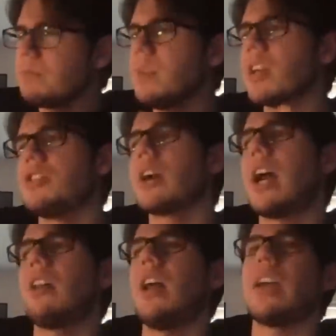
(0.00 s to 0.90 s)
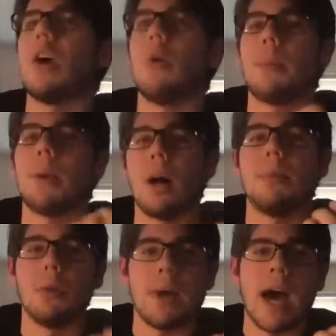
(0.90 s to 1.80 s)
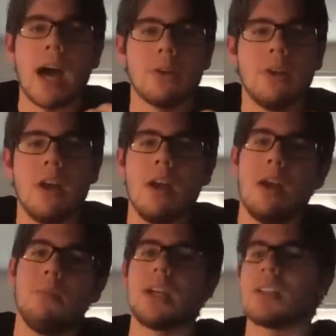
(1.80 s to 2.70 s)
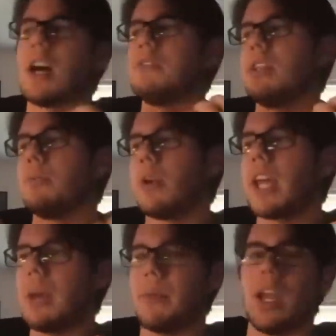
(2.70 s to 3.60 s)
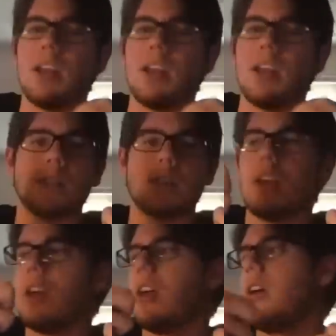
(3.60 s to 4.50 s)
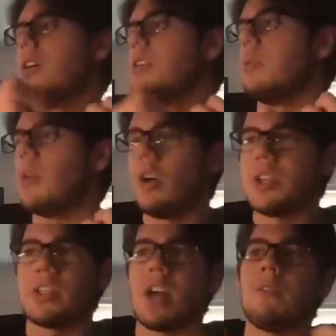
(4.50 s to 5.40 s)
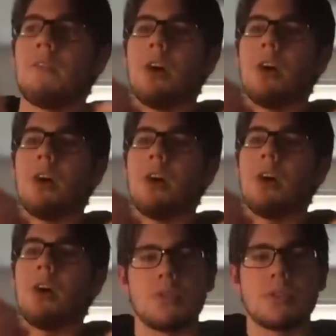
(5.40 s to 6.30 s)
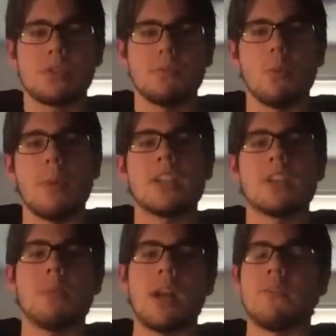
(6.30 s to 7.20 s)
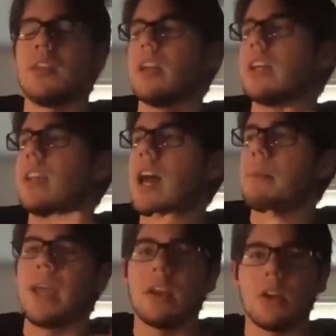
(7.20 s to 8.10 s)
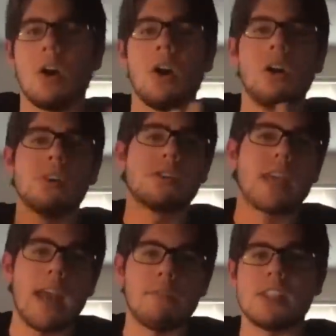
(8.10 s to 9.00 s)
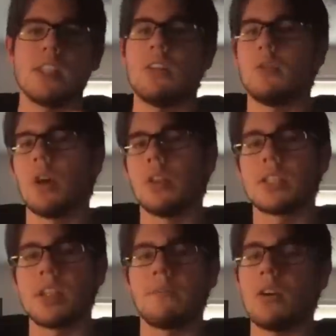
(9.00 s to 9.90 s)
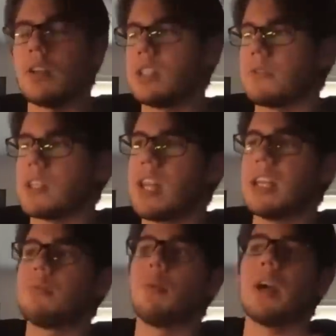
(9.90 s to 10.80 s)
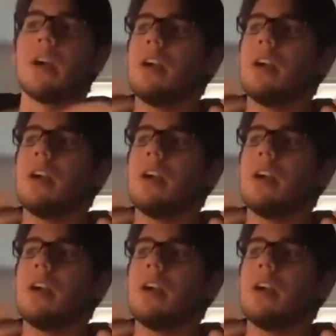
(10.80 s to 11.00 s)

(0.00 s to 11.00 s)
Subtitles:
because you're kind of like going up an uphill battle because obviously the Bernie campaign has been doing all this stuff, all this grassroots momentum and everything like that, making calls, canvassing, doing all this stuff in all these different states where